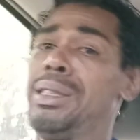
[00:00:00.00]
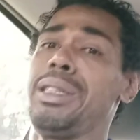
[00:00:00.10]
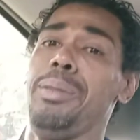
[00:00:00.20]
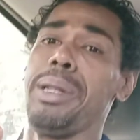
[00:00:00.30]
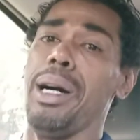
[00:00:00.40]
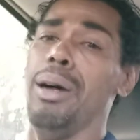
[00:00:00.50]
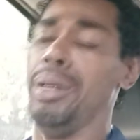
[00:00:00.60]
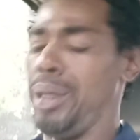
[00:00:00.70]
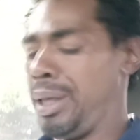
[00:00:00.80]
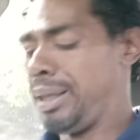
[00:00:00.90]
Excuse me, y'all.
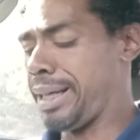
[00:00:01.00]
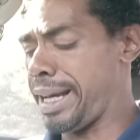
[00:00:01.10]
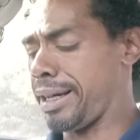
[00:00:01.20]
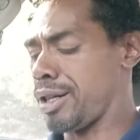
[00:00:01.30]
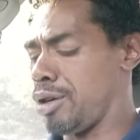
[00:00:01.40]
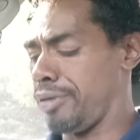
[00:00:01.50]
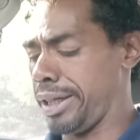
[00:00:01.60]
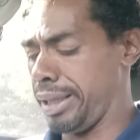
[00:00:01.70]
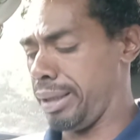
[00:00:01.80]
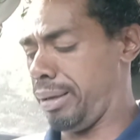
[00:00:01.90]
That ain't
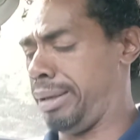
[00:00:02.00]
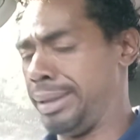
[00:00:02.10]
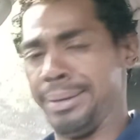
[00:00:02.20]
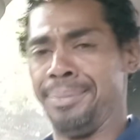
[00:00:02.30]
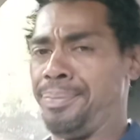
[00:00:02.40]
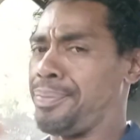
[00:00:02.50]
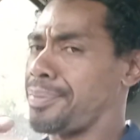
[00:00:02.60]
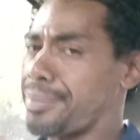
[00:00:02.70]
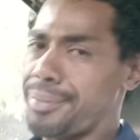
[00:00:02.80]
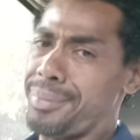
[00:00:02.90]
COVID.
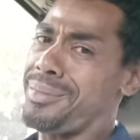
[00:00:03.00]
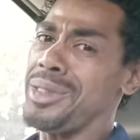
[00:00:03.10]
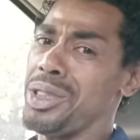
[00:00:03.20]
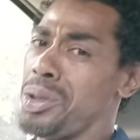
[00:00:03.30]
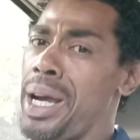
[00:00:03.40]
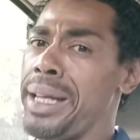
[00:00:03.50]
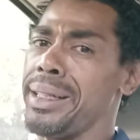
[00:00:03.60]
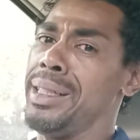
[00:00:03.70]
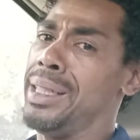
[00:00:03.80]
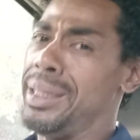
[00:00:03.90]
It's
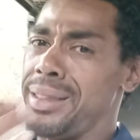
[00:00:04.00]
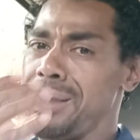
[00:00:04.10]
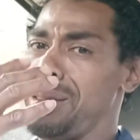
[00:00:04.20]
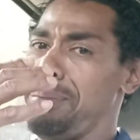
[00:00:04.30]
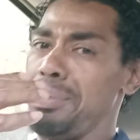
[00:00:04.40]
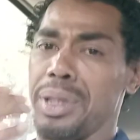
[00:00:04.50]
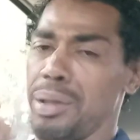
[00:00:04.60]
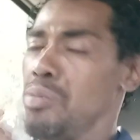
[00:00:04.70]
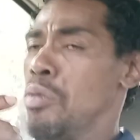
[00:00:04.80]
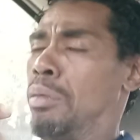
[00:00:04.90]
chronic.
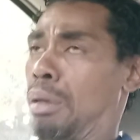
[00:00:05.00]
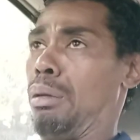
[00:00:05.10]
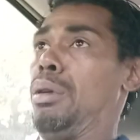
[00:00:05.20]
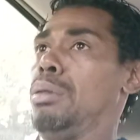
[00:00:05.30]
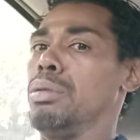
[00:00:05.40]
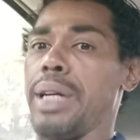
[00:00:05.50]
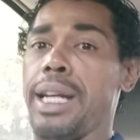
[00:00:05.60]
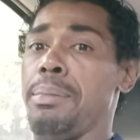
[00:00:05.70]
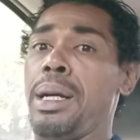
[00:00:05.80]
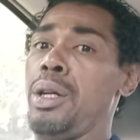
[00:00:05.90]
Ooh,
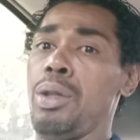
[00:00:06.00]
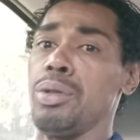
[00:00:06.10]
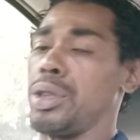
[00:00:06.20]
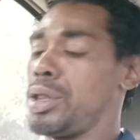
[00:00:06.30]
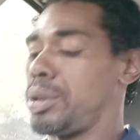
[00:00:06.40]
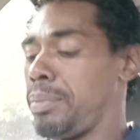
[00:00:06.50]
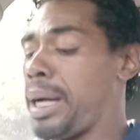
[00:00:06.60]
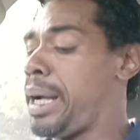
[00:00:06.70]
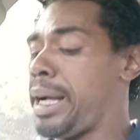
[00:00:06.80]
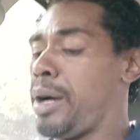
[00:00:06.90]
got in my nose and
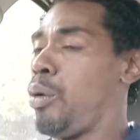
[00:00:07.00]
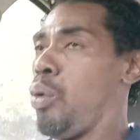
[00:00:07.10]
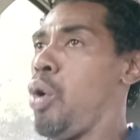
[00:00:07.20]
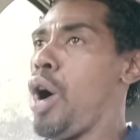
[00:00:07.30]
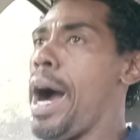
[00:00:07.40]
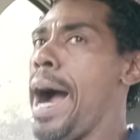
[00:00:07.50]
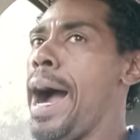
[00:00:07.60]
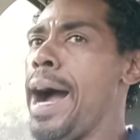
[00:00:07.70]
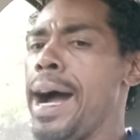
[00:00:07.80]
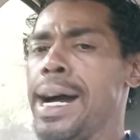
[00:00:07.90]
man,
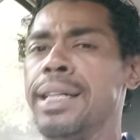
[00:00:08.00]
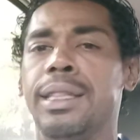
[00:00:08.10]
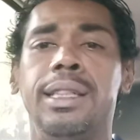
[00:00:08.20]
why?